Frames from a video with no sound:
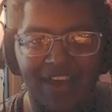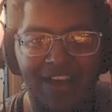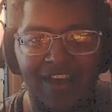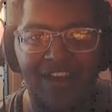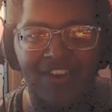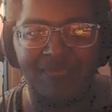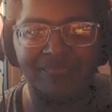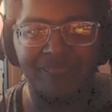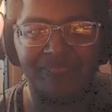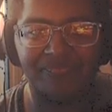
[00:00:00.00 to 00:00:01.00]

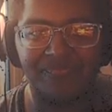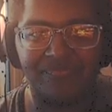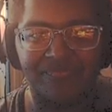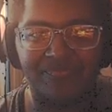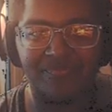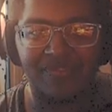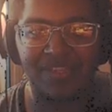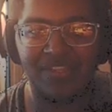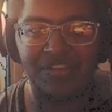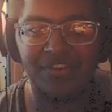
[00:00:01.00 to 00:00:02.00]
Um,
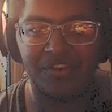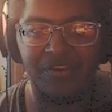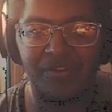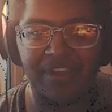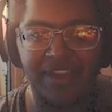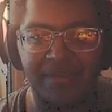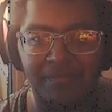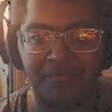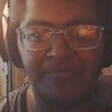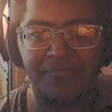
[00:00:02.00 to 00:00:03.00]
you okay?
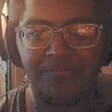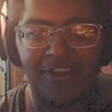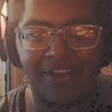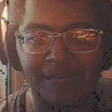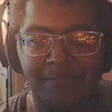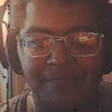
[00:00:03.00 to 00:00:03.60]
Right?